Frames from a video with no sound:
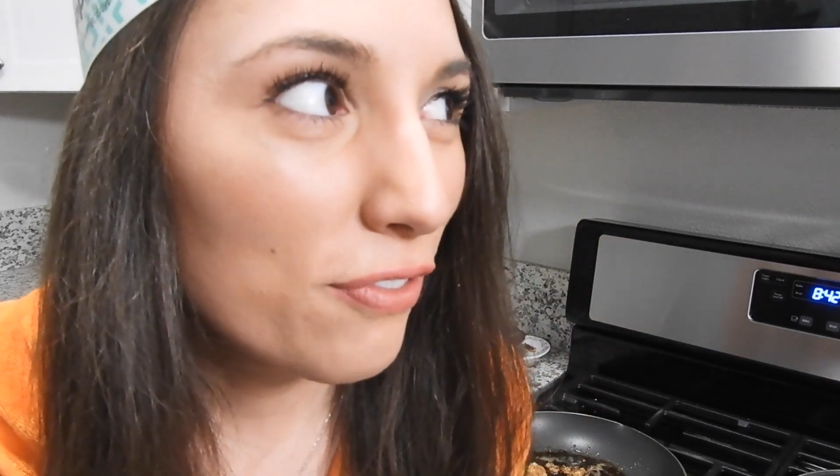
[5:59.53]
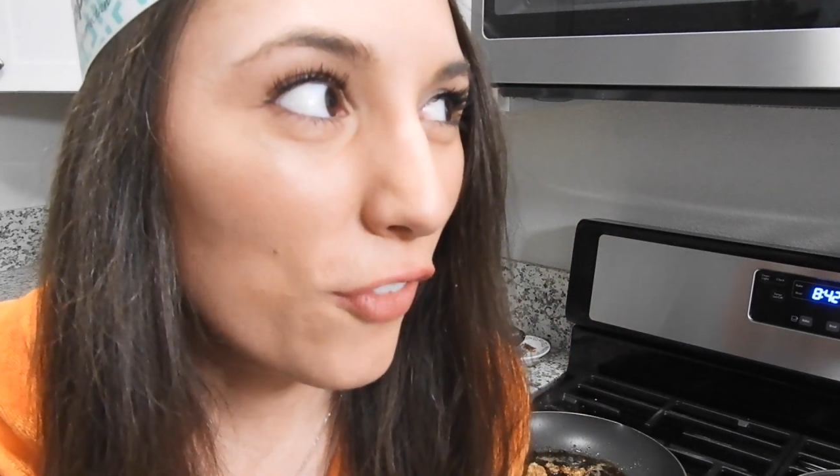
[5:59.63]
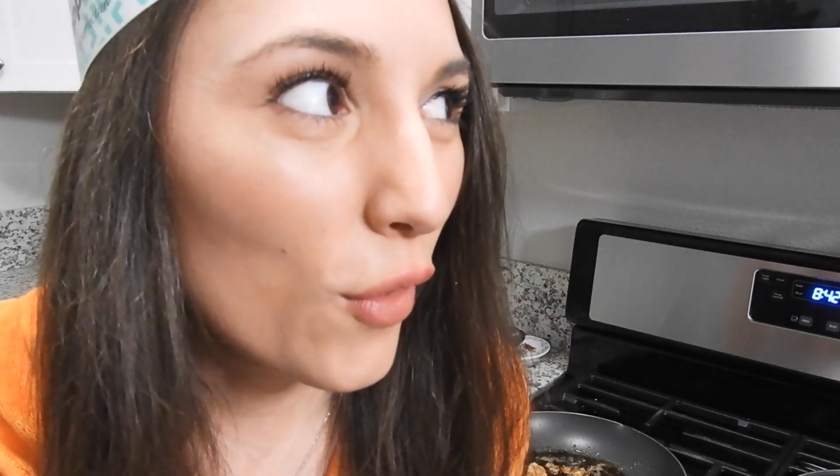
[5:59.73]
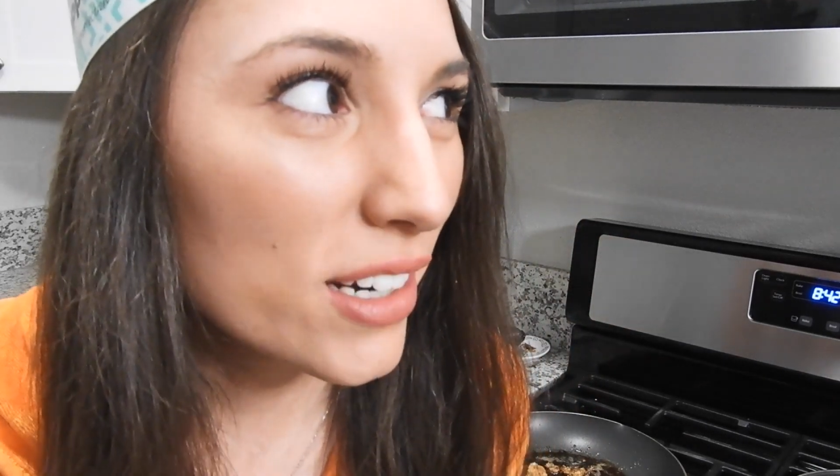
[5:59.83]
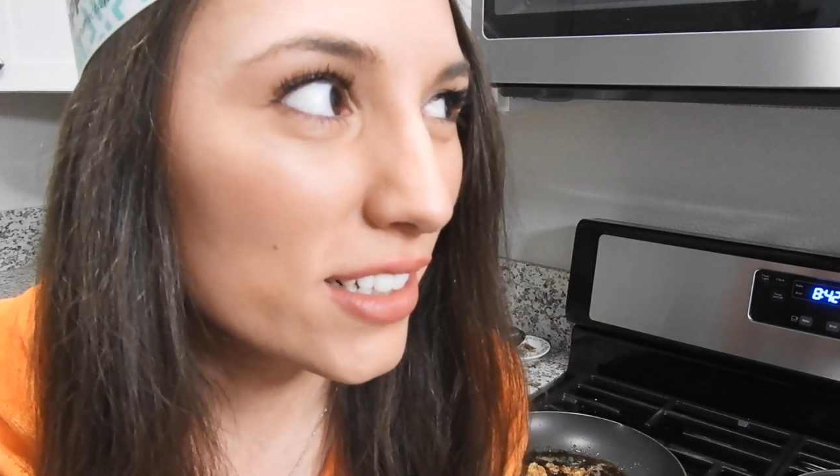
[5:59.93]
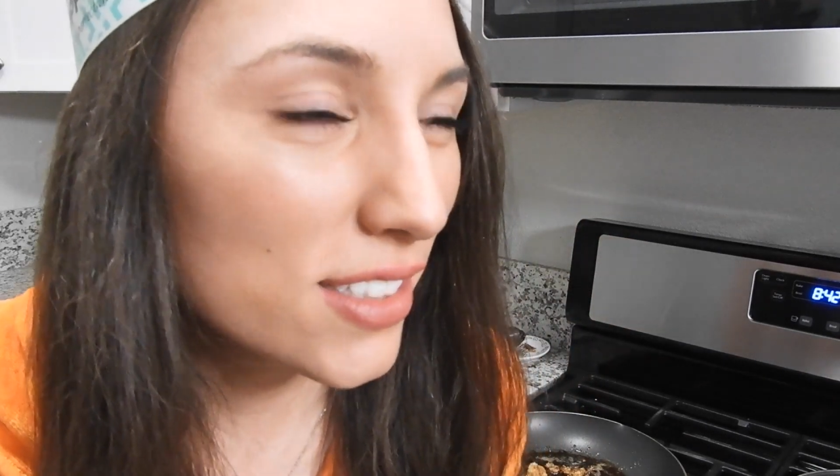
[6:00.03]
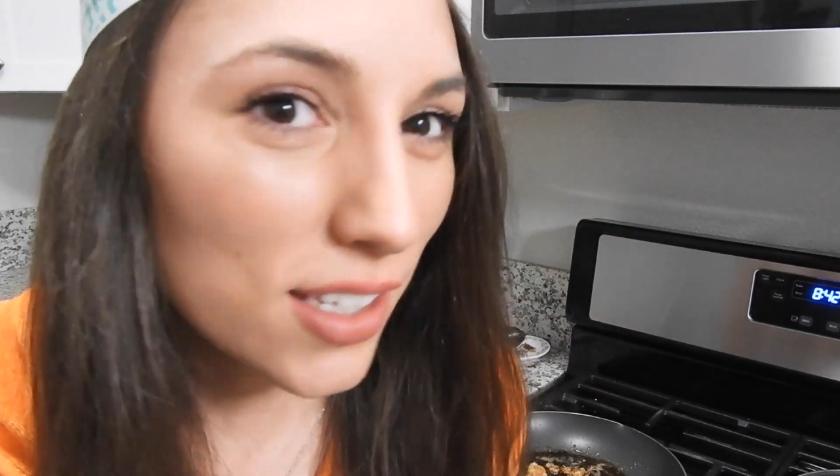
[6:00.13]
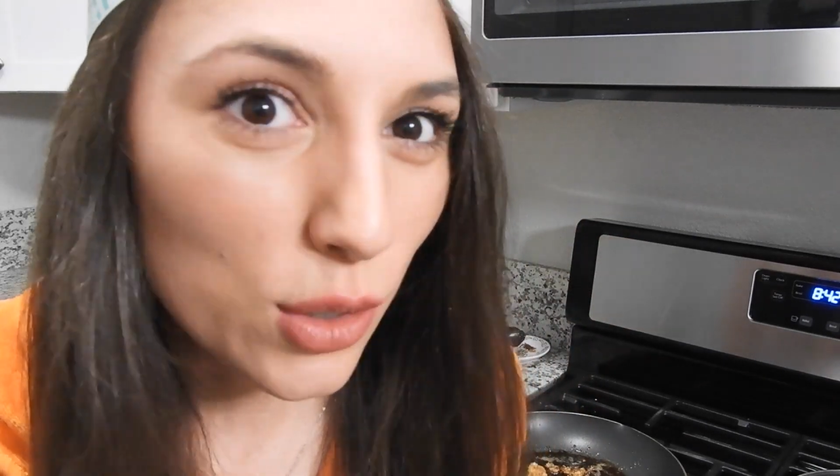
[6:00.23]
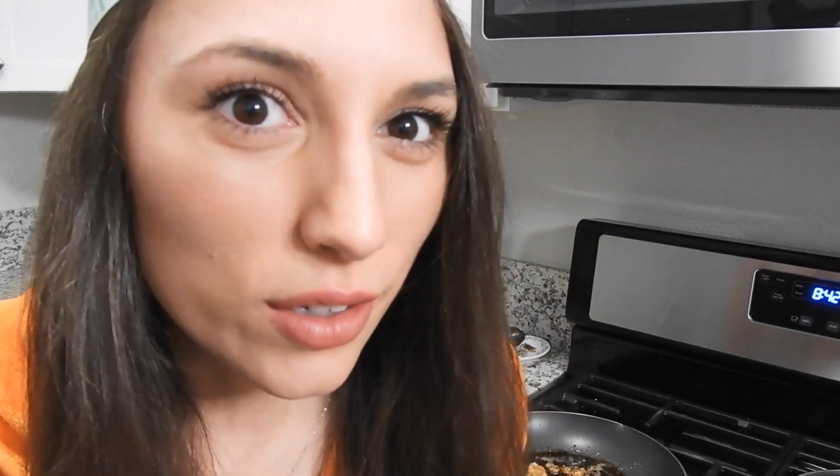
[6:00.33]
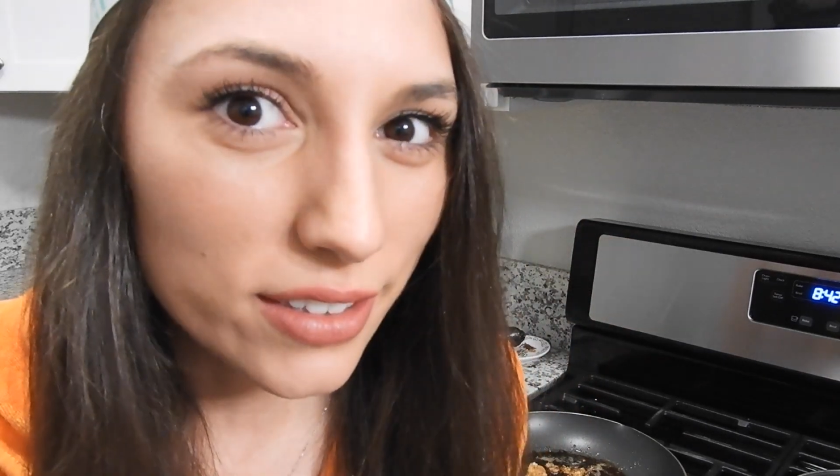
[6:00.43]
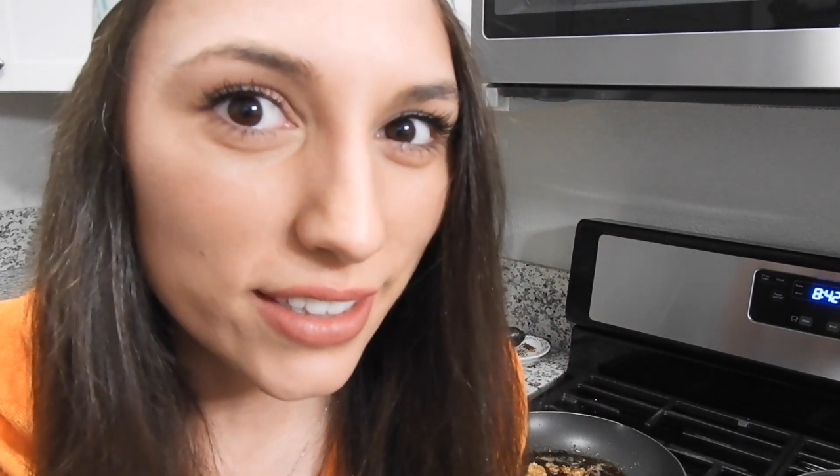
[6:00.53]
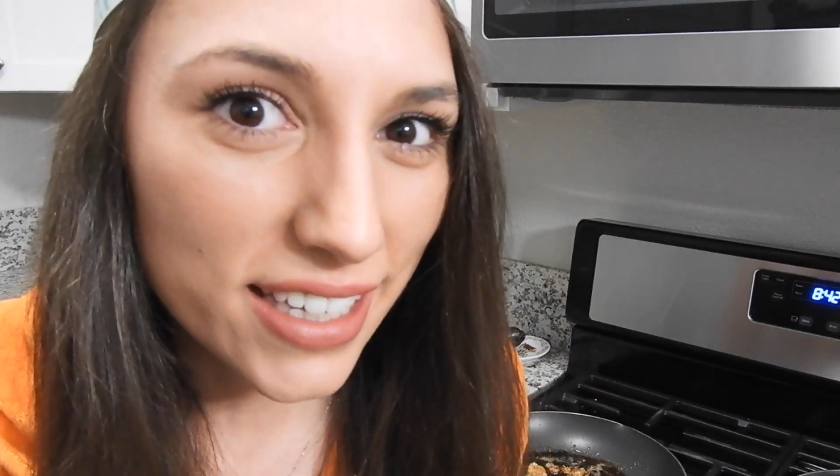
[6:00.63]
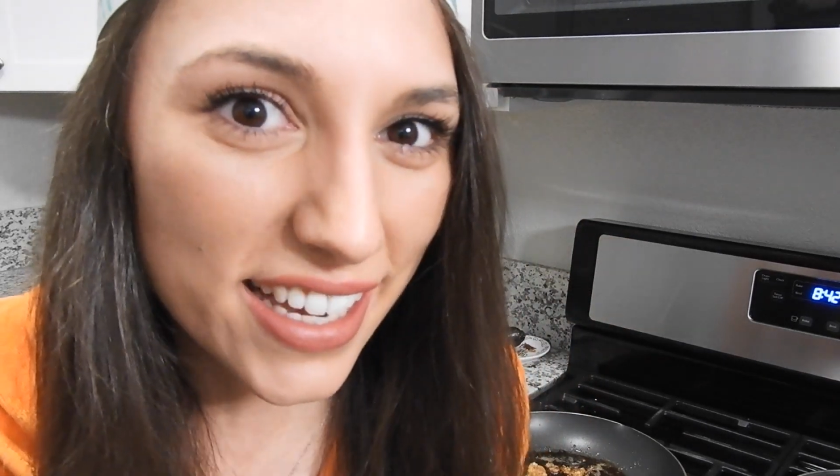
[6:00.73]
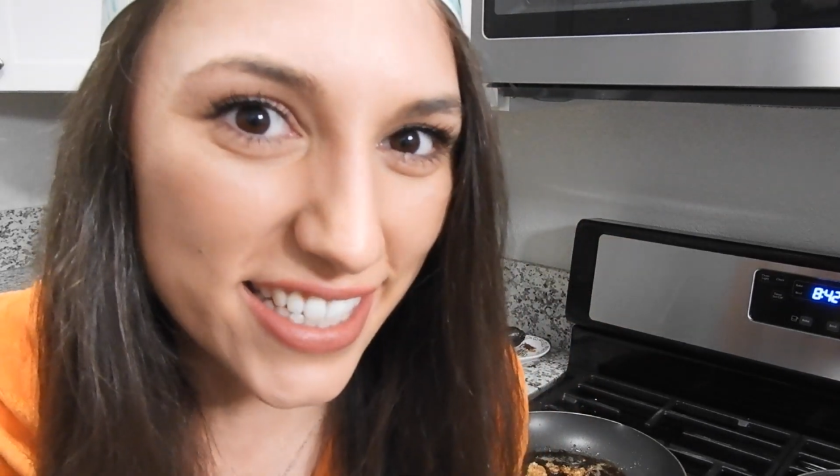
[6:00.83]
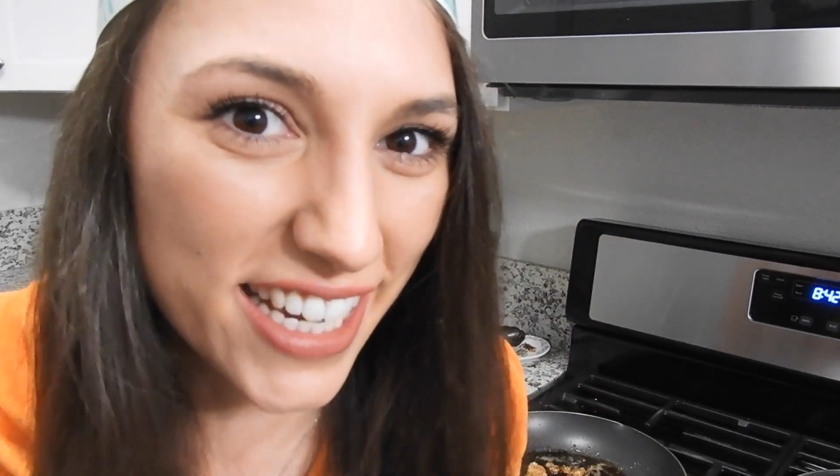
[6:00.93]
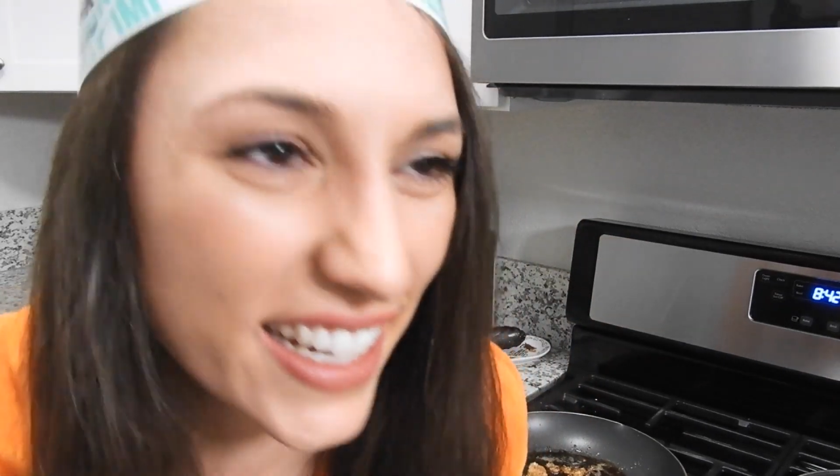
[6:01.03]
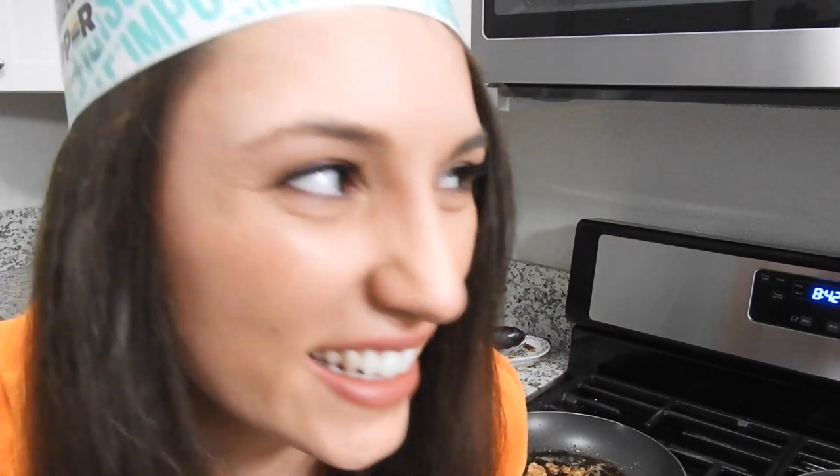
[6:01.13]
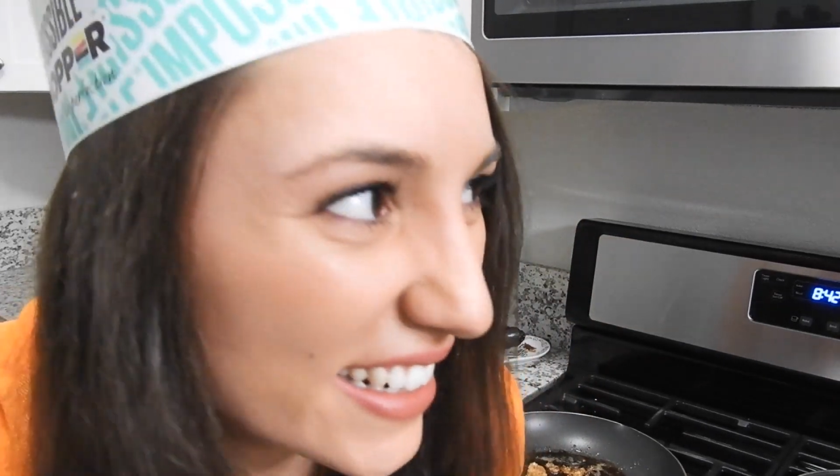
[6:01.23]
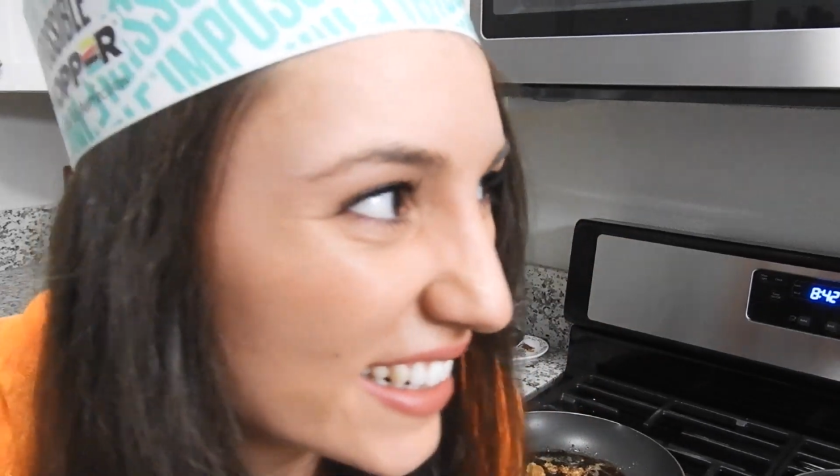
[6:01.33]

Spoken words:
42 in the kitchen.